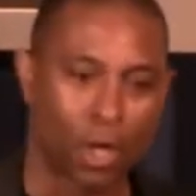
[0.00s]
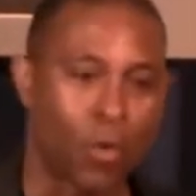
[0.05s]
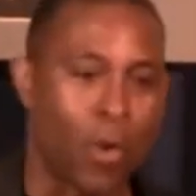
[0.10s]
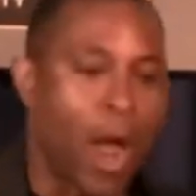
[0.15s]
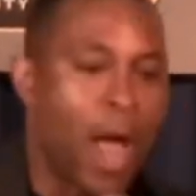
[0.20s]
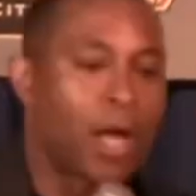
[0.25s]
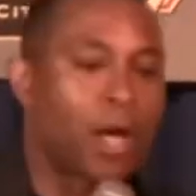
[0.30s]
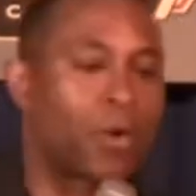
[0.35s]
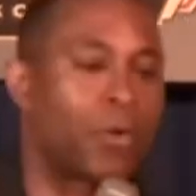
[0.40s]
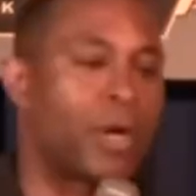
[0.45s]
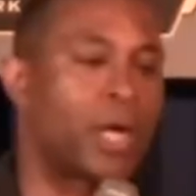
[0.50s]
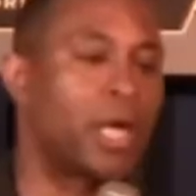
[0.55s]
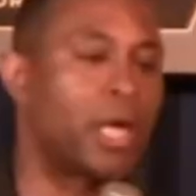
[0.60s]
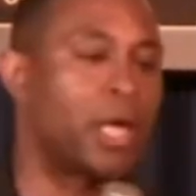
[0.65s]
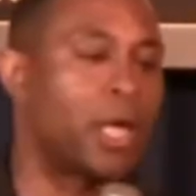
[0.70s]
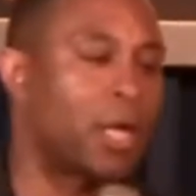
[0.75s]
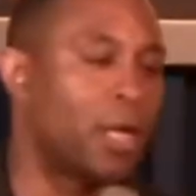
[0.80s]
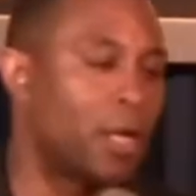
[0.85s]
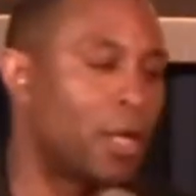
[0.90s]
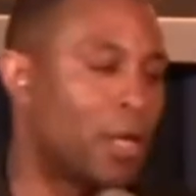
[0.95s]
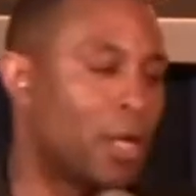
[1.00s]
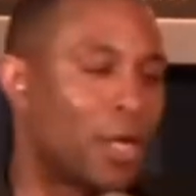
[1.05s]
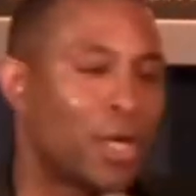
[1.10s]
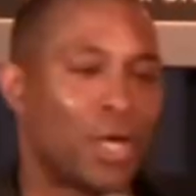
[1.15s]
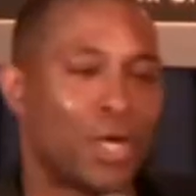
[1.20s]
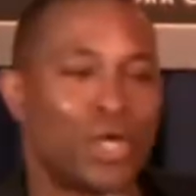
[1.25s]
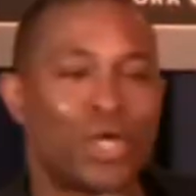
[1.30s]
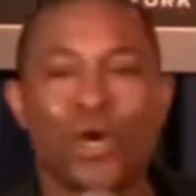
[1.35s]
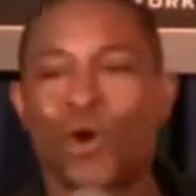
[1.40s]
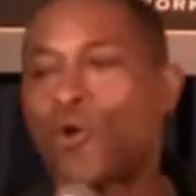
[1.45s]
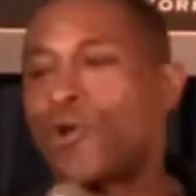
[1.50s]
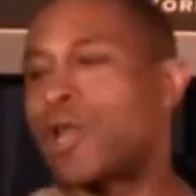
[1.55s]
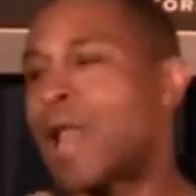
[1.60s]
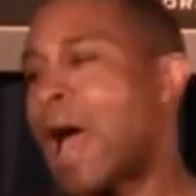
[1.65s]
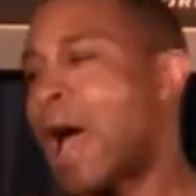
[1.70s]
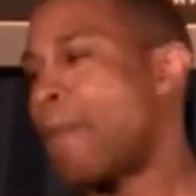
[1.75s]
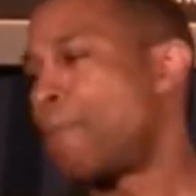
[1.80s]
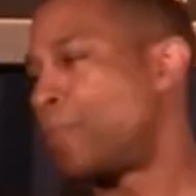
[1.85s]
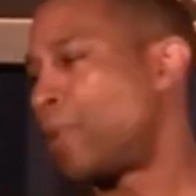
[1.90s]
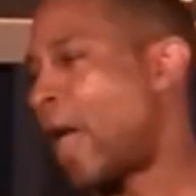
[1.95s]
Gregory, you're
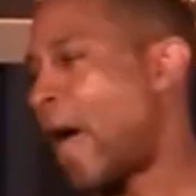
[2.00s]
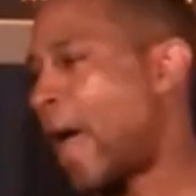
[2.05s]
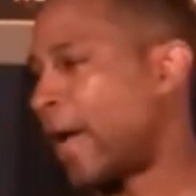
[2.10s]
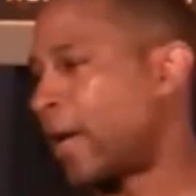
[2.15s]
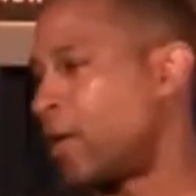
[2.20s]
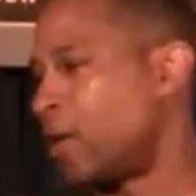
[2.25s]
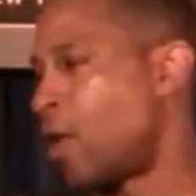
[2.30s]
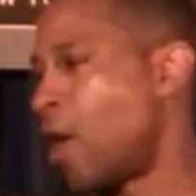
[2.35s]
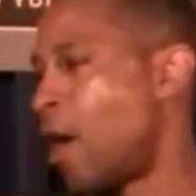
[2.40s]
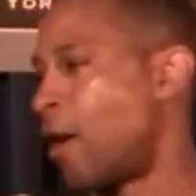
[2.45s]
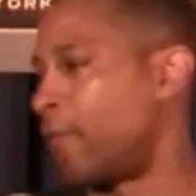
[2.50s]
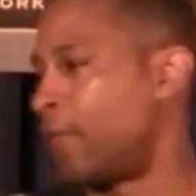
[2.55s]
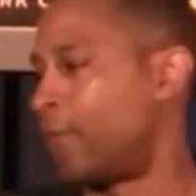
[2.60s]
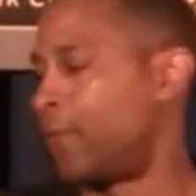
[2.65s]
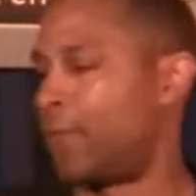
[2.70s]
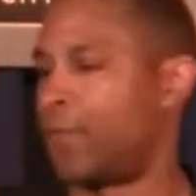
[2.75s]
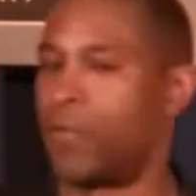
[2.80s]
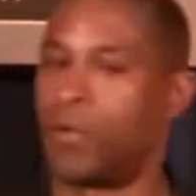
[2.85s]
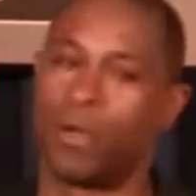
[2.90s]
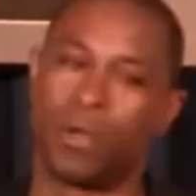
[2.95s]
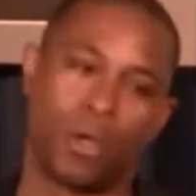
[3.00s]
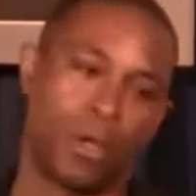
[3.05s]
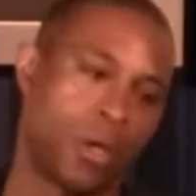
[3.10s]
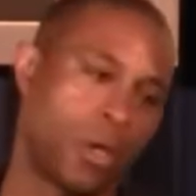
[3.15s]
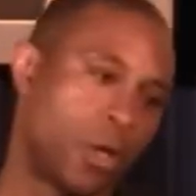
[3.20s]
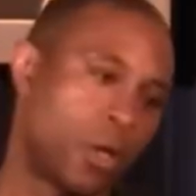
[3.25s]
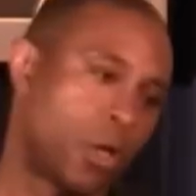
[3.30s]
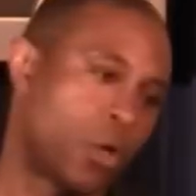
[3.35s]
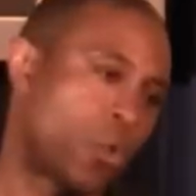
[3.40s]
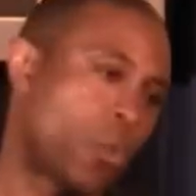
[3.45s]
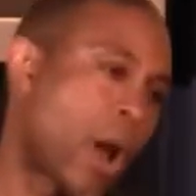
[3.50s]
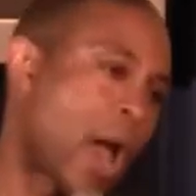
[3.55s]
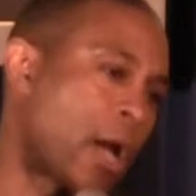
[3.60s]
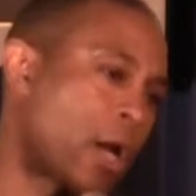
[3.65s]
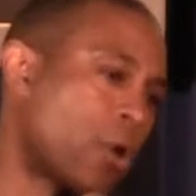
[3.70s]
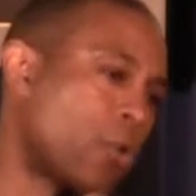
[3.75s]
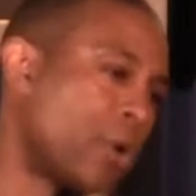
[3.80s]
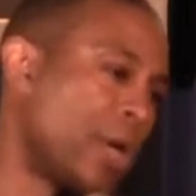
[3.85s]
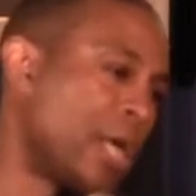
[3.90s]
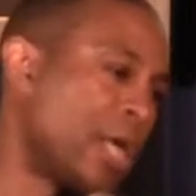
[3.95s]
not black enough.
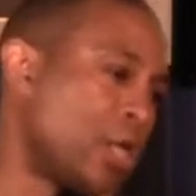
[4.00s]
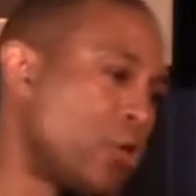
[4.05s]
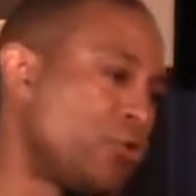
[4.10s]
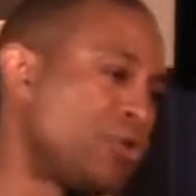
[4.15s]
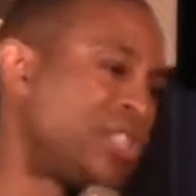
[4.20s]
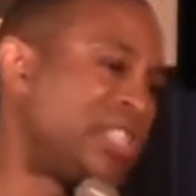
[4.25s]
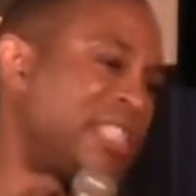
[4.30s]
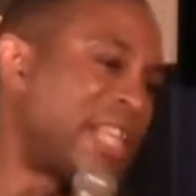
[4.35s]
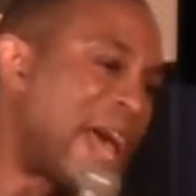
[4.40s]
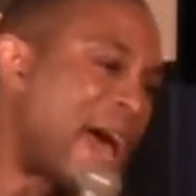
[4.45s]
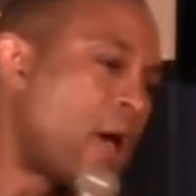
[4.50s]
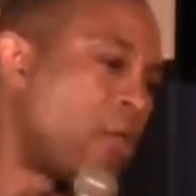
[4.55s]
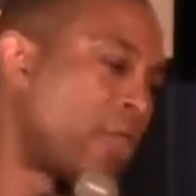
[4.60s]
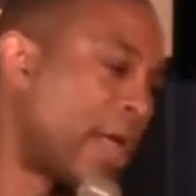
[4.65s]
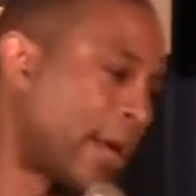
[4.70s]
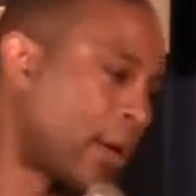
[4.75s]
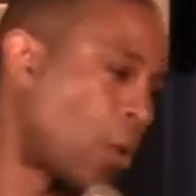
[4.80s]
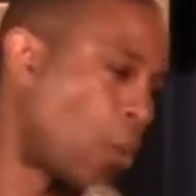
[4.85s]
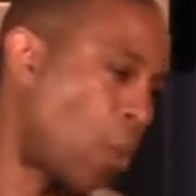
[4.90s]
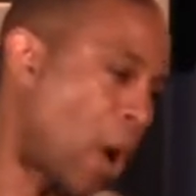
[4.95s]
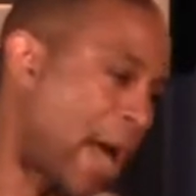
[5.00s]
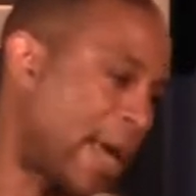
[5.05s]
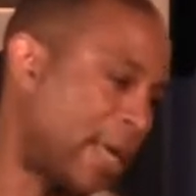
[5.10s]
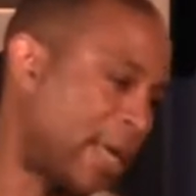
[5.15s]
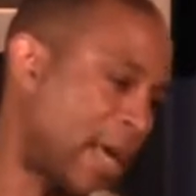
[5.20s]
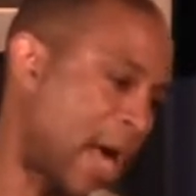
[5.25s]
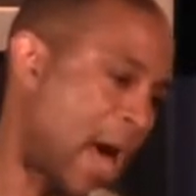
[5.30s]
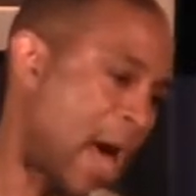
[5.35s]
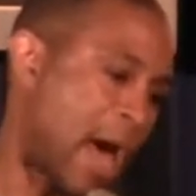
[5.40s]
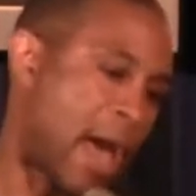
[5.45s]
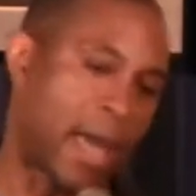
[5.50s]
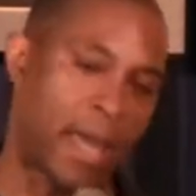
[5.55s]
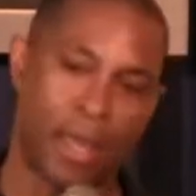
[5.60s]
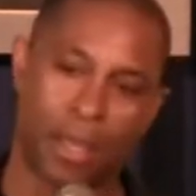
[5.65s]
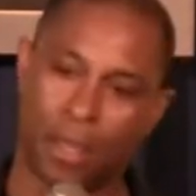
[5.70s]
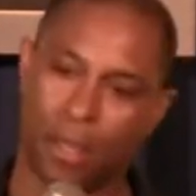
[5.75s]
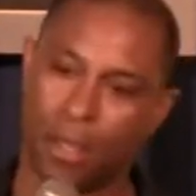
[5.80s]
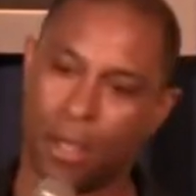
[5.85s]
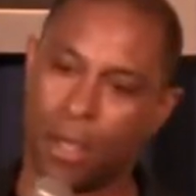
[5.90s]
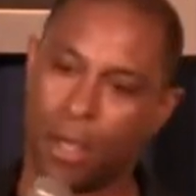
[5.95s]
Gregory, you sound like a white
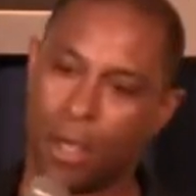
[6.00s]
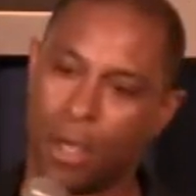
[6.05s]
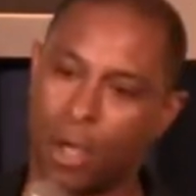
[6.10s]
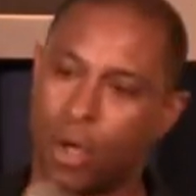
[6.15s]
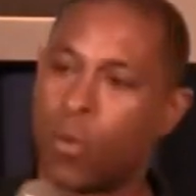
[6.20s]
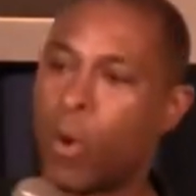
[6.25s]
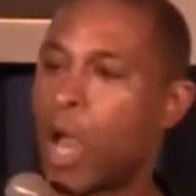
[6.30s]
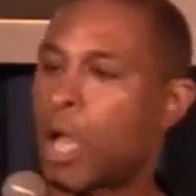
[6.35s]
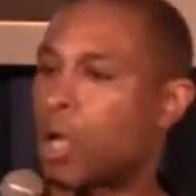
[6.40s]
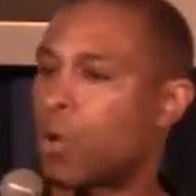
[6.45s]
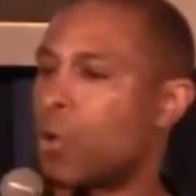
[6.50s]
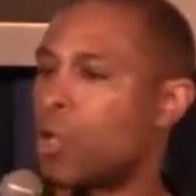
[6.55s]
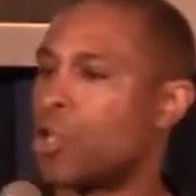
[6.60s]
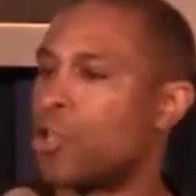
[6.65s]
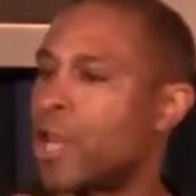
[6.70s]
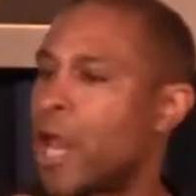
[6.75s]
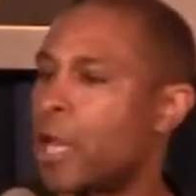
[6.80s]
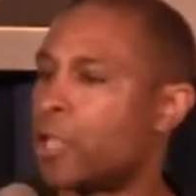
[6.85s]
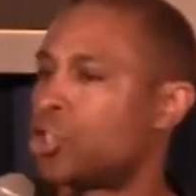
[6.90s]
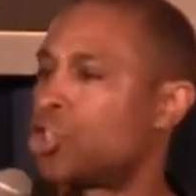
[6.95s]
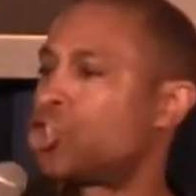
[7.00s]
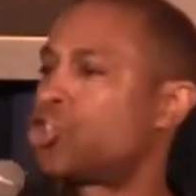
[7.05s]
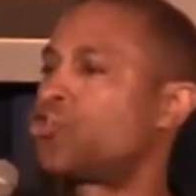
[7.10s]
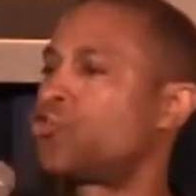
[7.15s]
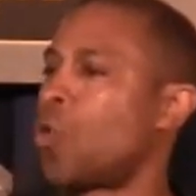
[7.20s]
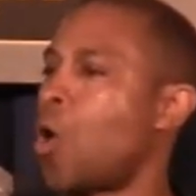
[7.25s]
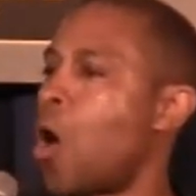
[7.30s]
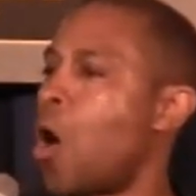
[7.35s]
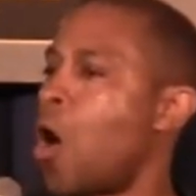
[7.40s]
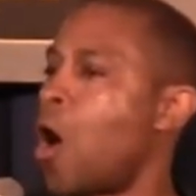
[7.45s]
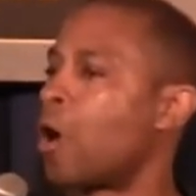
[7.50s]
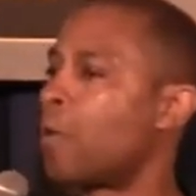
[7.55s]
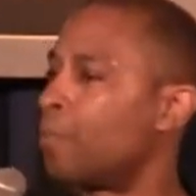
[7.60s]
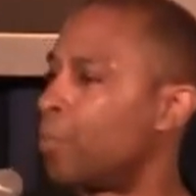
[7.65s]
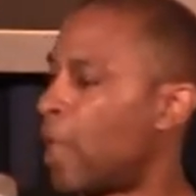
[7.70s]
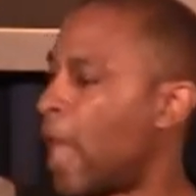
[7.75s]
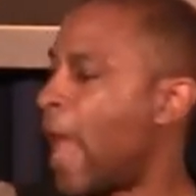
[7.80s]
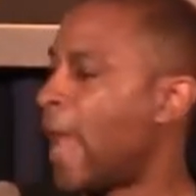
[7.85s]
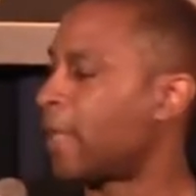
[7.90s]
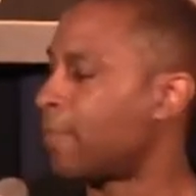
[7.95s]
guy. Gregory, you're not a strong
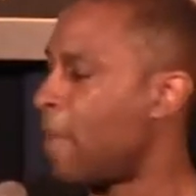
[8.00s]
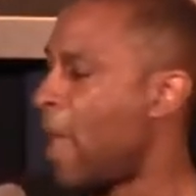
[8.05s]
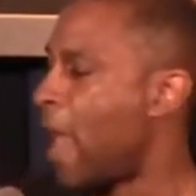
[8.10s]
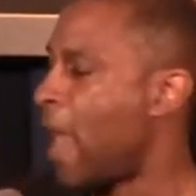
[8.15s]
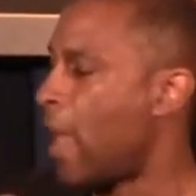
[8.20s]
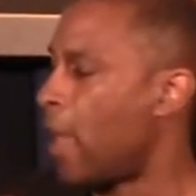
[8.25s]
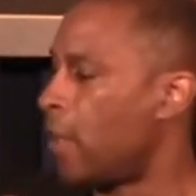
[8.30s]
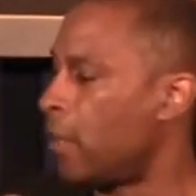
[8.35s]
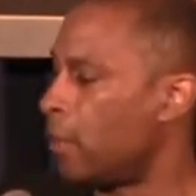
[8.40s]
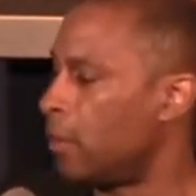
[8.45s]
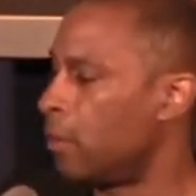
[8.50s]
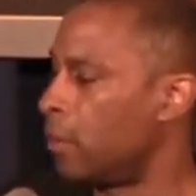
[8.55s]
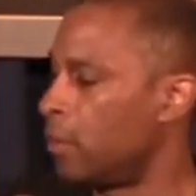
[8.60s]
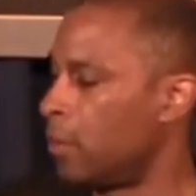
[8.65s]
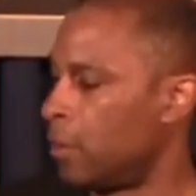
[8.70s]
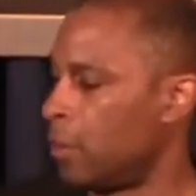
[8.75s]
black man.